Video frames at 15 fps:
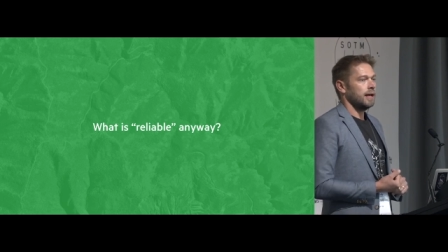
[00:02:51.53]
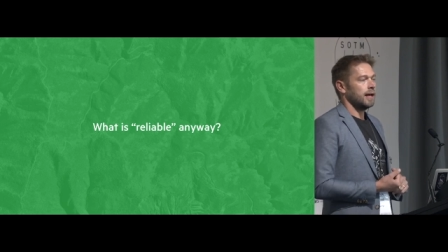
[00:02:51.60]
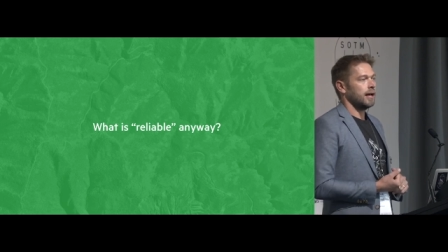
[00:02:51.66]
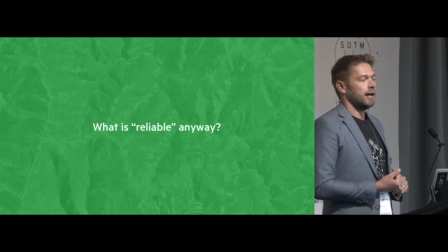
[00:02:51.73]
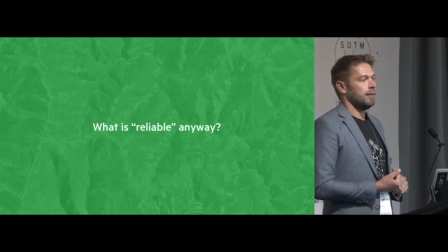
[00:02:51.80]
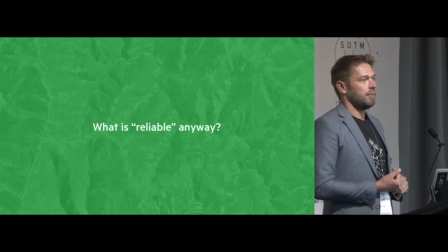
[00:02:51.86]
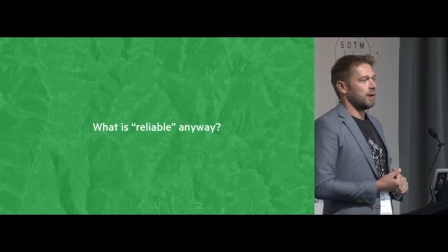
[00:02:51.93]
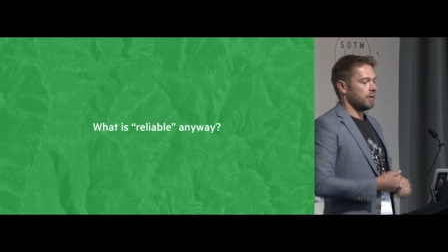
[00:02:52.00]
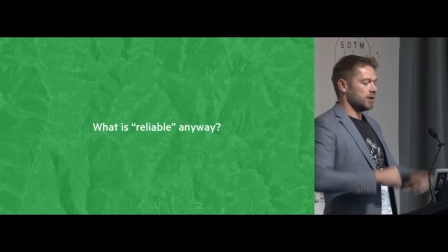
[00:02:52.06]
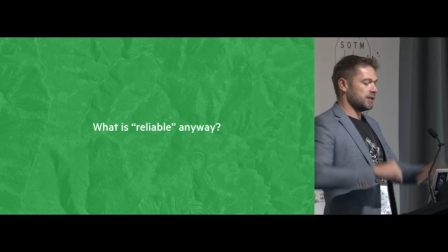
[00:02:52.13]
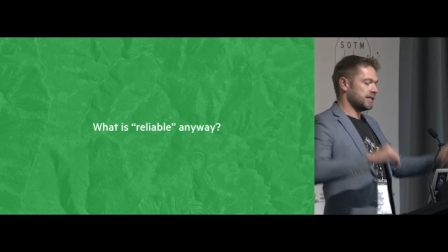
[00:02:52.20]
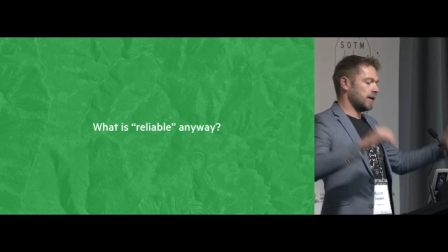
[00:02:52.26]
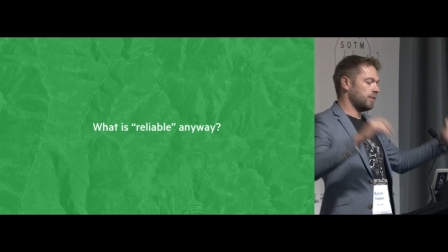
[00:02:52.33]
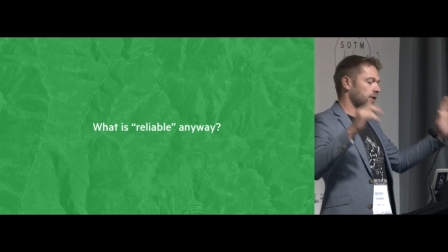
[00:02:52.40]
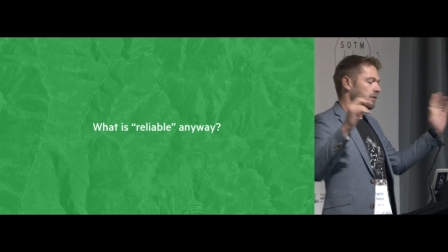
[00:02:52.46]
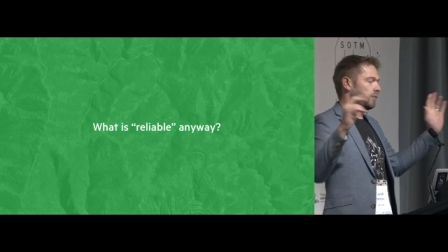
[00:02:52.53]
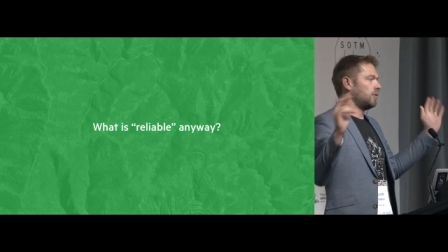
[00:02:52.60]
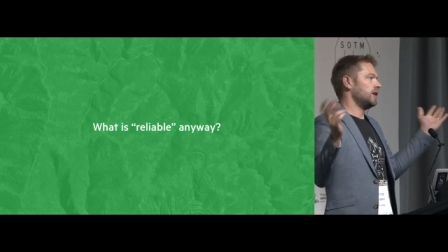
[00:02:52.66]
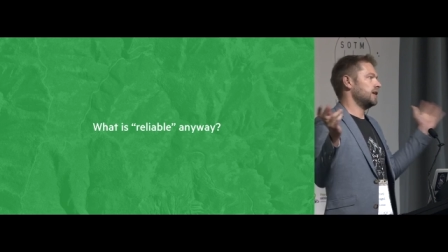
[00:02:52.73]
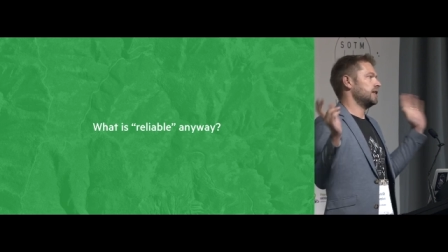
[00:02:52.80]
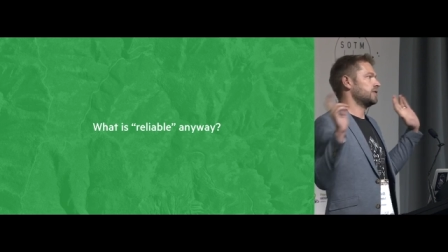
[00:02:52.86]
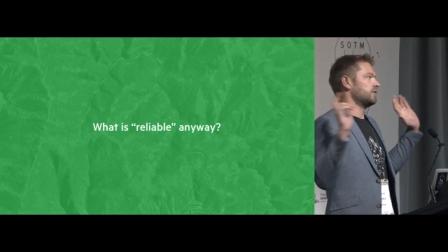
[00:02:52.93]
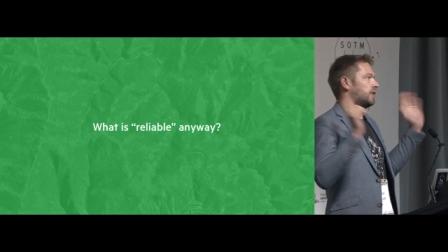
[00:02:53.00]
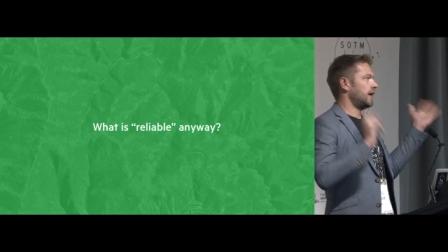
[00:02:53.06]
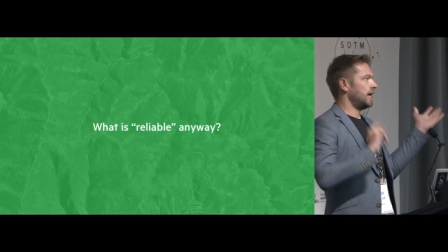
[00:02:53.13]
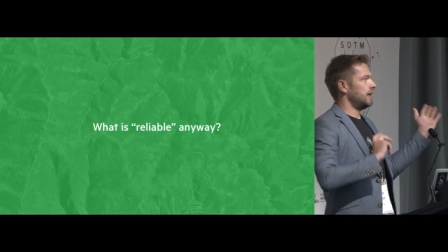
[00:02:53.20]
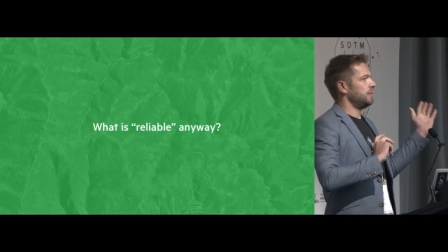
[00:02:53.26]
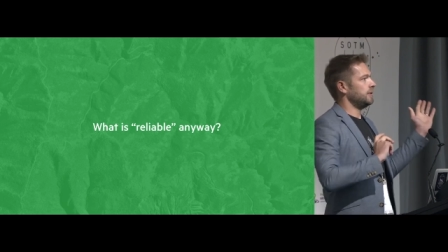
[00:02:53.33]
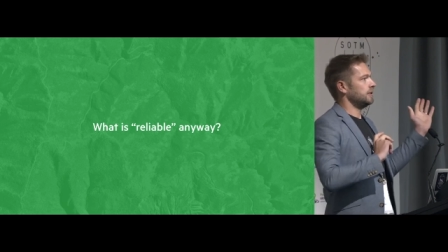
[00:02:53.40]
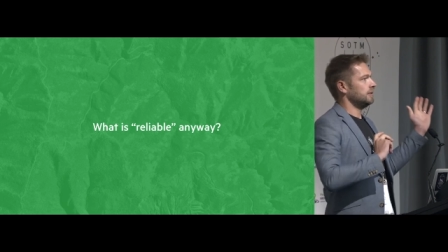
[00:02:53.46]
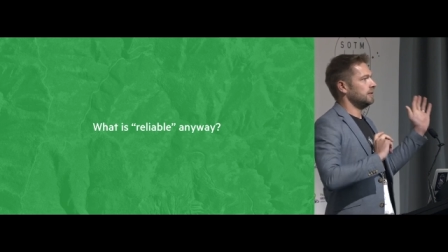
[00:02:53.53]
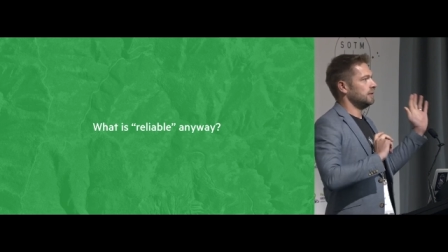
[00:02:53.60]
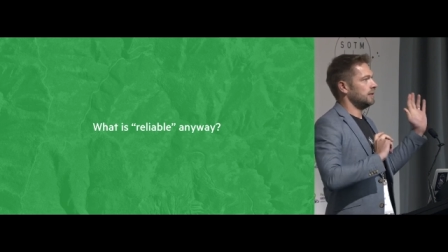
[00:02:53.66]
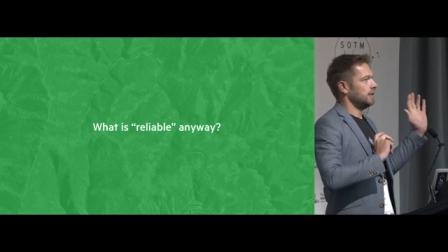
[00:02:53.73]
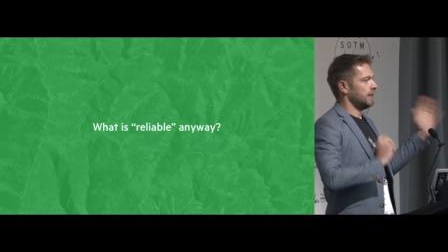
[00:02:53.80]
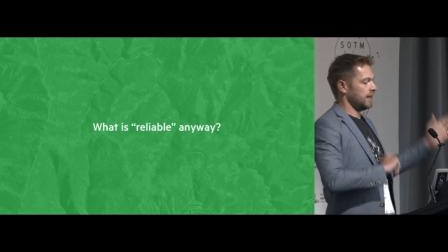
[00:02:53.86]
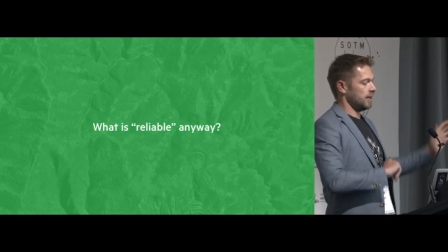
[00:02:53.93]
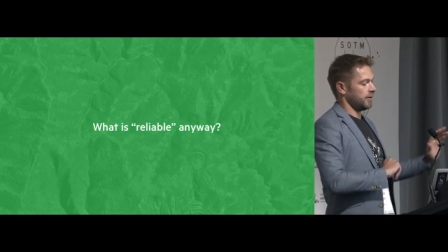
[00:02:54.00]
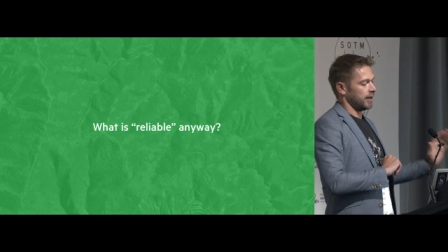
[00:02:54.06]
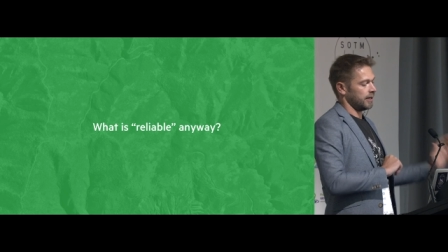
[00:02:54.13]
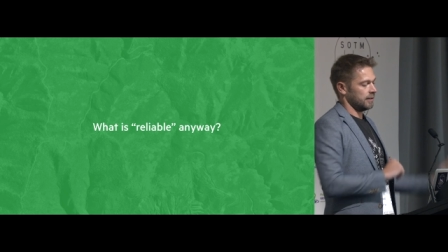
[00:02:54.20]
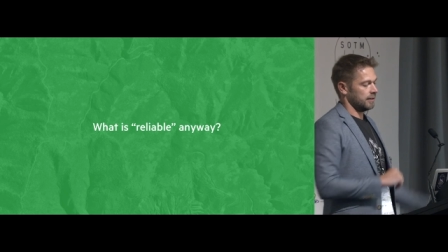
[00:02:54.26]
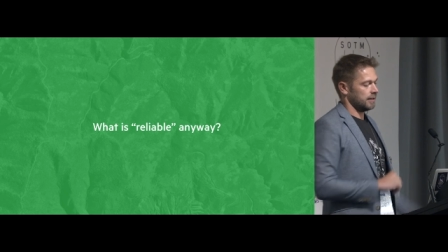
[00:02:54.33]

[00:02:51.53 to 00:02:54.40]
Um, but I want to start with what is reliable anyway?